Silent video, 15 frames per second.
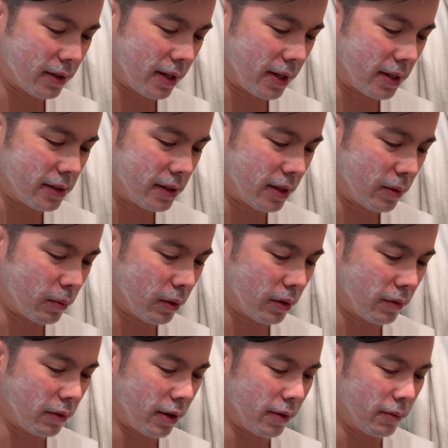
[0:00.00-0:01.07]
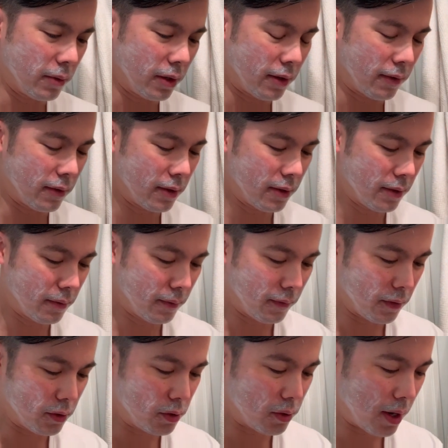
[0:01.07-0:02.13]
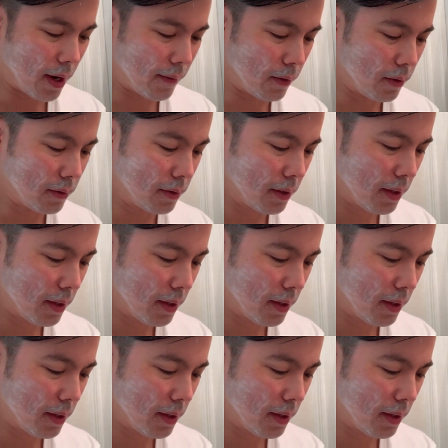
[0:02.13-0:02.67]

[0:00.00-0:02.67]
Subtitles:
like I said, work great really for travel